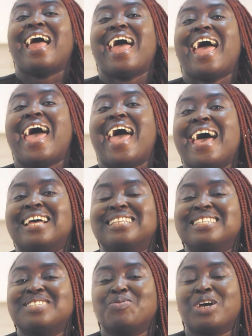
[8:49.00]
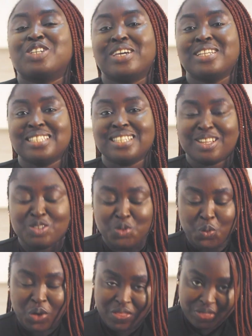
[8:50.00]
And we are trying to get to
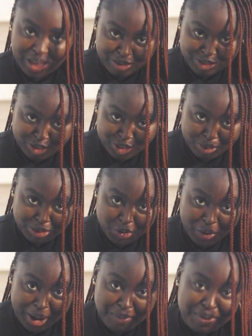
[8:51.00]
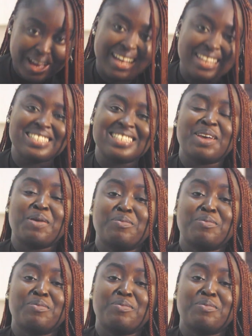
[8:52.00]
1,000 subscribers.